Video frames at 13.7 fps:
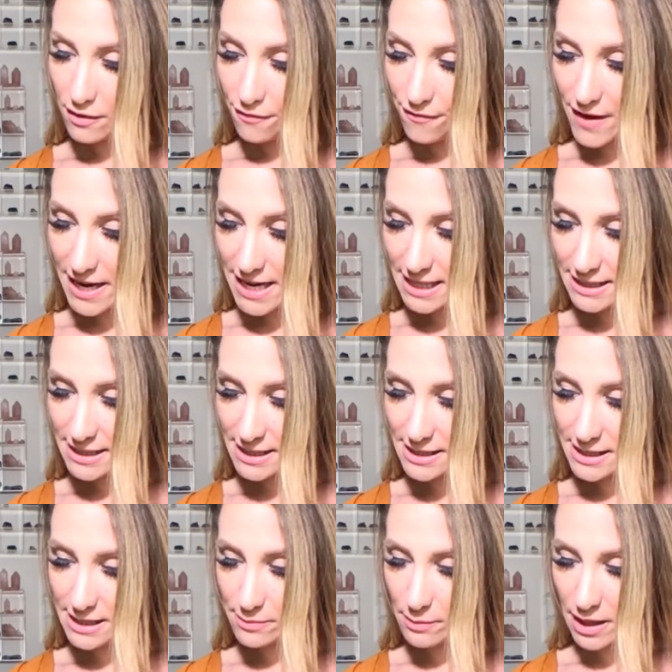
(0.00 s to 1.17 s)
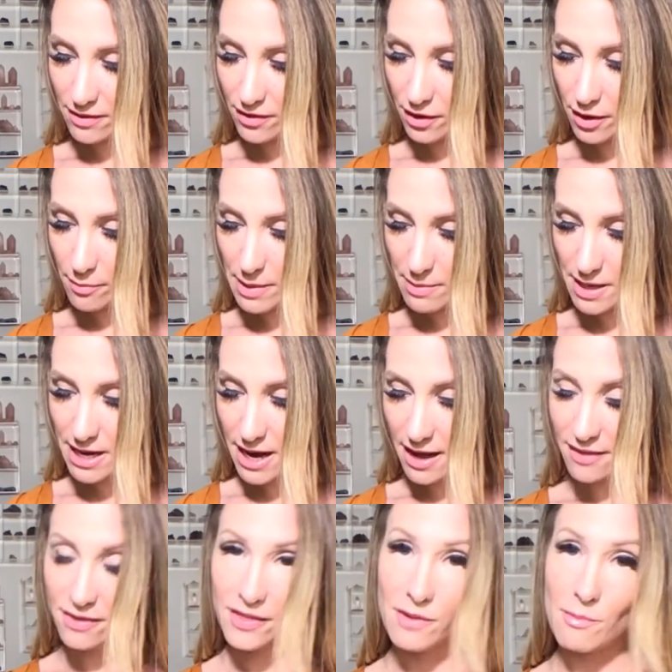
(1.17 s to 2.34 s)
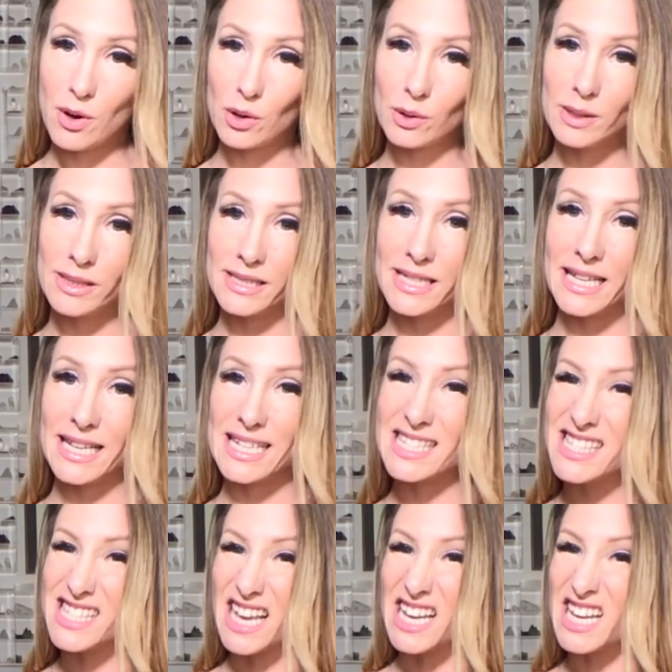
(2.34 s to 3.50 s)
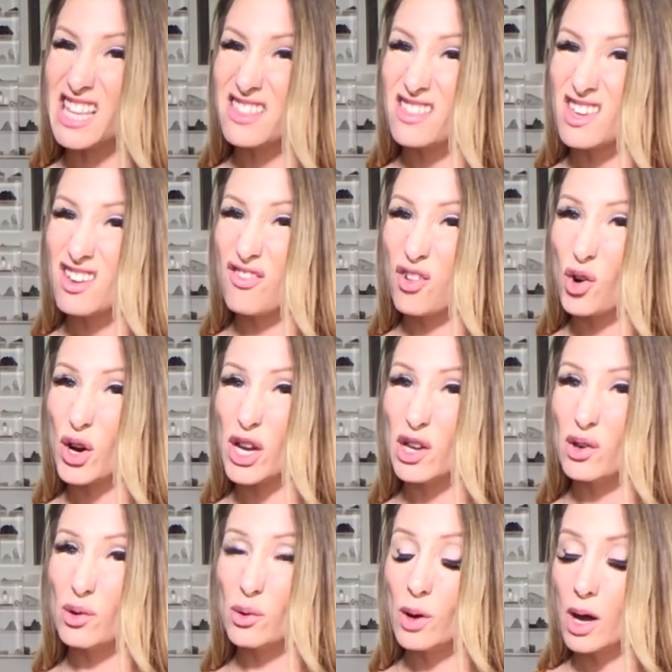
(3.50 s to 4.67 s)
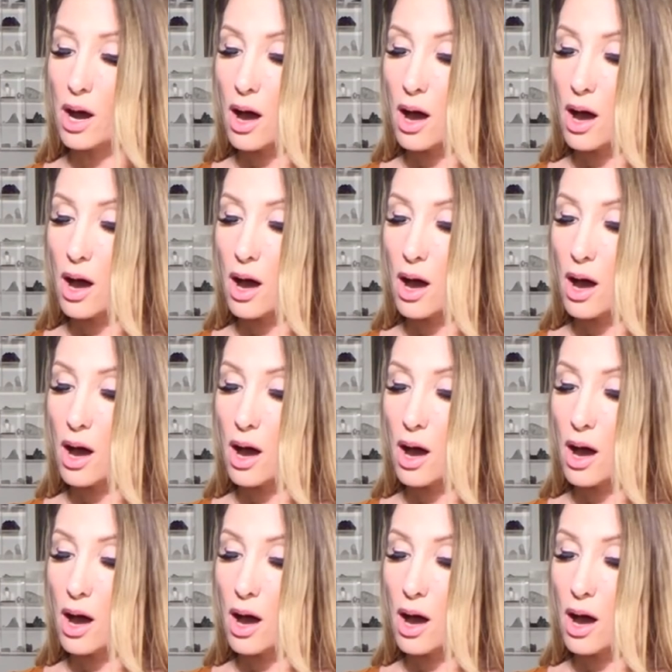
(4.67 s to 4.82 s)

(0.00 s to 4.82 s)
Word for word: Finances this month are maybe not the most exciting thing for you.